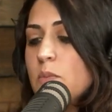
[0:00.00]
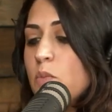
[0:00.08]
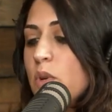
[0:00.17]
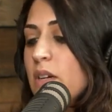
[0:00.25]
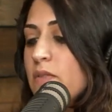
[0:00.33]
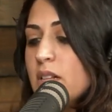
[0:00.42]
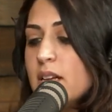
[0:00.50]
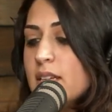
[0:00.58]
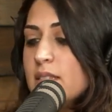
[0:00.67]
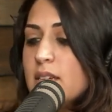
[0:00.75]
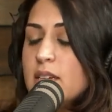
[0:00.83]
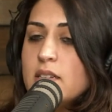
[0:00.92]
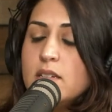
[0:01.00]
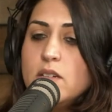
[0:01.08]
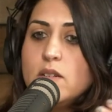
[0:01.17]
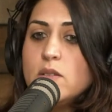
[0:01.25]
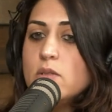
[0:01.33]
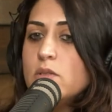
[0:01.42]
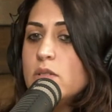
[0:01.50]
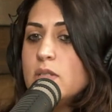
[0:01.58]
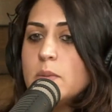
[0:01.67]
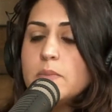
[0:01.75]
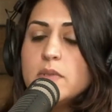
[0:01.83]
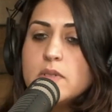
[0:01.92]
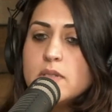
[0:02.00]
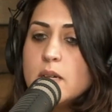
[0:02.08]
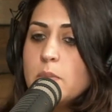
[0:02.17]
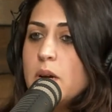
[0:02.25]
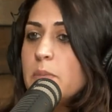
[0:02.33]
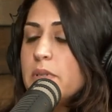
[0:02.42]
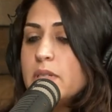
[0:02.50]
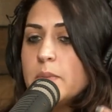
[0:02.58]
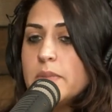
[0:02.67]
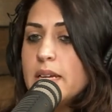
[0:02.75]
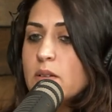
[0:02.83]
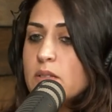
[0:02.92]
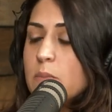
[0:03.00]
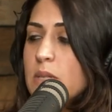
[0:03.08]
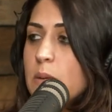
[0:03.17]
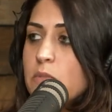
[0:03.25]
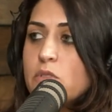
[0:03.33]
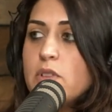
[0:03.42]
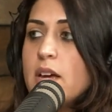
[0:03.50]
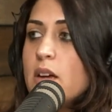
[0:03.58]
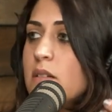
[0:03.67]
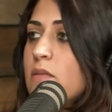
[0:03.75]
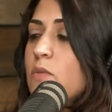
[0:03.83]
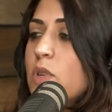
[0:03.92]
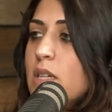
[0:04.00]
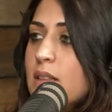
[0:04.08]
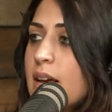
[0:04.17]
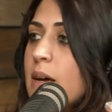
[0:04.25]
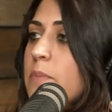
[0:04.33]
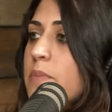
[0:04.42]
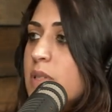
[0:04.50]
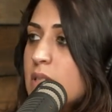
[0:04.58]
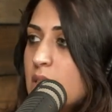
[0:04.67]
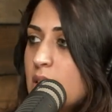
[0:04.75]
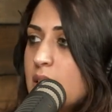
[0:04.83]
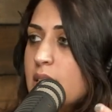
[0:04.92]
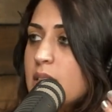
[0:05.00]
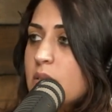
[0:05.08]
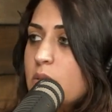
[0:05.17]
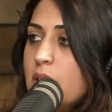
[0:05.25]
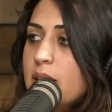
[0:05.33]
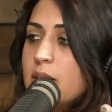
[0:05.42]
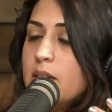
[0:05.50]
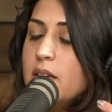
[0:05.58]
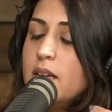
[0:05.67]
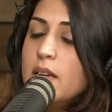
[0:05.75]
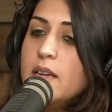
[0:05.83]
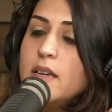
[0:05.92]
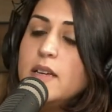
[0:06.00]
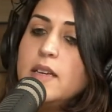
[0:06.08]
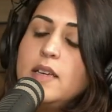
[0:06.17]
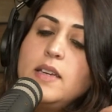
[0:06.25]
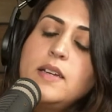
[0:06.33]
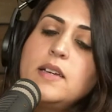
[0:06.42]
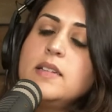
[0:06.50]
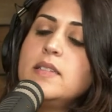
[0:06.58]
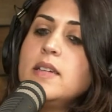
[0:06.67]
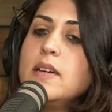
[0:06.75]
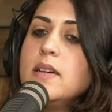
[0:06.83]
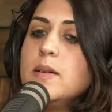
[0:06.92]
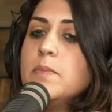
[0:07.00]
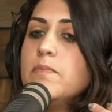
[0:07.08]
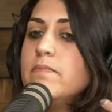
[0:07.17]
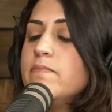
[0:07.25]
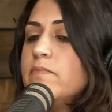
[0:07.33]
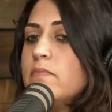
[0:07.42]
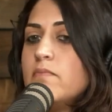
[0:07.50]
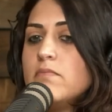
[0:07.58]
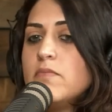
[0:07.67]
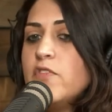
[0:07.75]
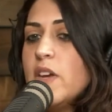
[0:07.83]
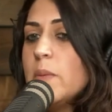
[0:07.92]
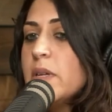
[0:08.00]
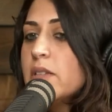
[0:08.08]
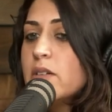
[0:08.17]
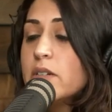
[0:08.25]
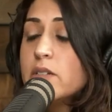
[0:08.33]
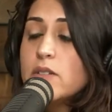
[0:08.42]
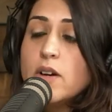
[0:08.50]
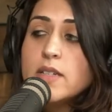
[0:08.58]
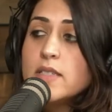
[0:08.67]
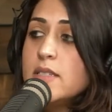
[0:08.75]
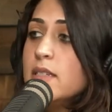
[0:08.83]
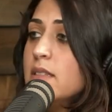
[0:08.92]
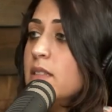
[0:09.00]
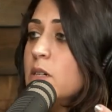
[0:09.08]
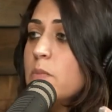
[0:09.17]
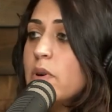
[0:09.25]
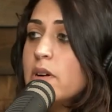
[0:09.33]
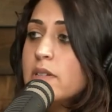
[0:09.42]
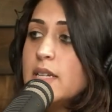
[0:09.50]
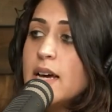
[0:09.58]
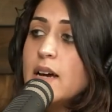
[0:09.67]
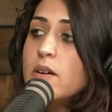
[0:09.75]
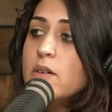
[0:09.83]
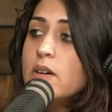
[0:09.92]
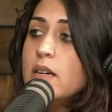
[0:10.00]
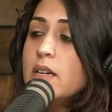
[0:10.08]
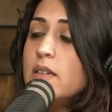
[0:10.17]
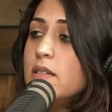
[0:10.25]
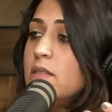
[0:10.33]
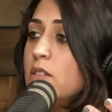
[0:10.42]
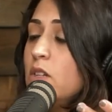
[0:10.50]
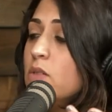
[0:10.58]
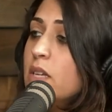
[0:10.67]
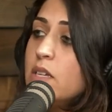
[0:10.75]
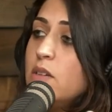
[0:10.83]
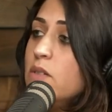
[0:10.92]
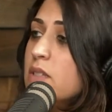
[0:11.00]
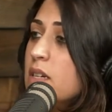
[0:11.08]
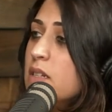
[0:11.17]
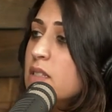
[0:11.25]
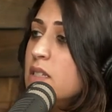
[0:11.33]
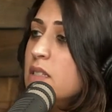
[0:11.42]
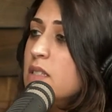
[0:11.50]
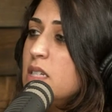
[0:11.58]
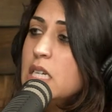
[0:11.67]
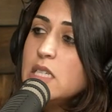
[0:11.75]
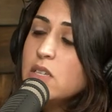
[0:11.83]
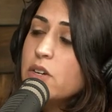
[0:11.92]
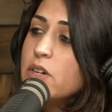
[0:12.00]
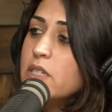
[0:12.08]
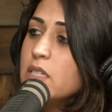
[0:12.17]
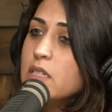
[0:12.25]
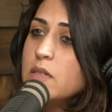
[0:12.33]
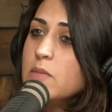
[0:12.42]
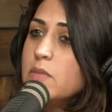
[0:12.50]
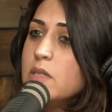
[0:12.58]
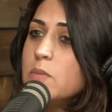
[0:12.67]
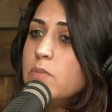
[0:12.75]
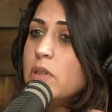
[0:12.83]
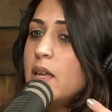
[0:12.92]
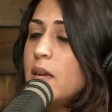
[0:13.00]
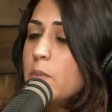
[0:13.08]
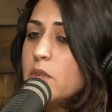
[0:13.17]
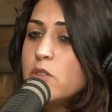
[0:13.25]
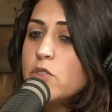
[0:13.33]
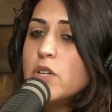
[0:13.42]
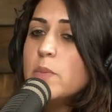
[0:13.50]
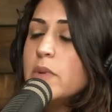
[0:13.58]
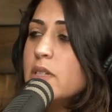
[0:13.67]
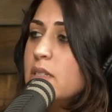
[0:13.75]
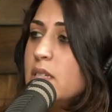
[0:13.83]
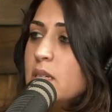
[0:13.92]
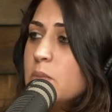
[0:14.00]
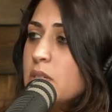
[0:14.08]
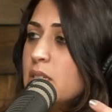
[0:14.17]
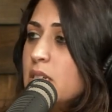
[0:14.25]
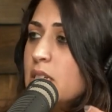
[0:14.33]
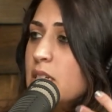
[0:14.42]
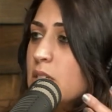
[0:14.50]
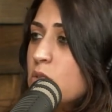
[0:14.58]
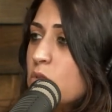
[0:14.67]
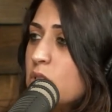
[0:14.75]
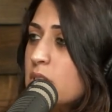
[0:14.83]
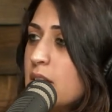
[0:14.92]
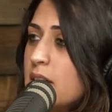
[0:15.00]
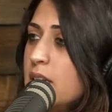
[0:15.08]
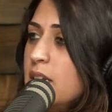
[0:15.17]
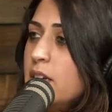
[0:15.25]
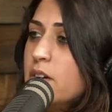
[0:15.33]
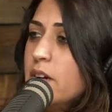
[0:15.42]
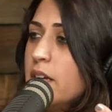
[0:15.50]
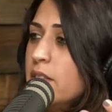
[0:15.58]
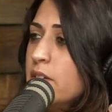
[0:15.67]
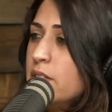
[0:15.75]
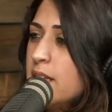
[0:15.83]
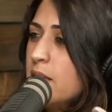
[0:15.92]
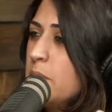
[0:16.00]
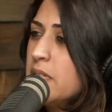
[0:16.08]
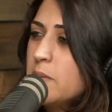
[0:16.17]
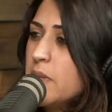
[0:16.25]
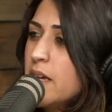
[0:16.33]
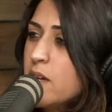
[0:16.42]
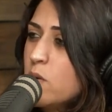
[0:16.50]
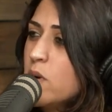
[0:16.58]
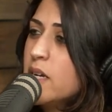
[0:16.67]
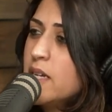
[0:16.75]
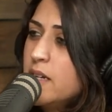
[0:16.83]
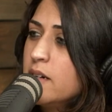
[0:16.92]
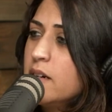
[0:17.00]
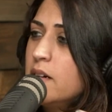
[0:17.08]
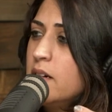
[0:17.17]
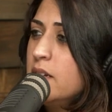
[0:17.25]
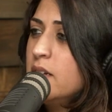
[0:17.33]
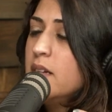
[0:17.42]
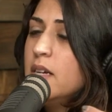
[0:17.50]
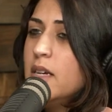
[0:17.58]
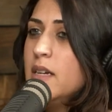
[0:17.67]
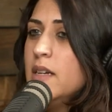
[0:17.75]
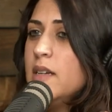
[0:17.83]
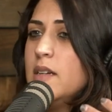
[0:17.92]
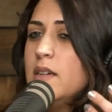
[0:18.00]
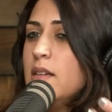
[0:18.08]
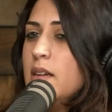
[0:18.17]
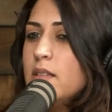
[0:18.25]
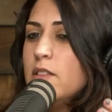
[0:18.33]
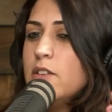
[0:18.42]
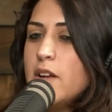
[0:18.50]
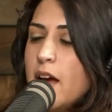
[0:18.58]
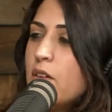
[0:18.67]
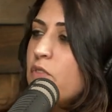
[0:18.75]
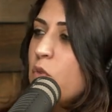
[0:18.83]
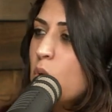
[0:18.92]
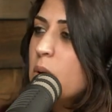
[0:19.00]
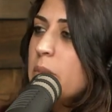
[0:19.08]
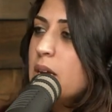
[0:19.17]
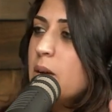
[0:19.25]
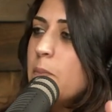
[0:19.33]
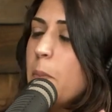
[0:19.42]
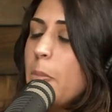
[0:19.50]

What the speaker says: We have clients that, step up, step down. Sometimes they're that relapse client, right? And families are exhausted. They're burnt out. And, like you said, it's easier to blame the treatment team because the eating disorder's kind of hearing. They're telling me something I don't want to hear, and they're not for me.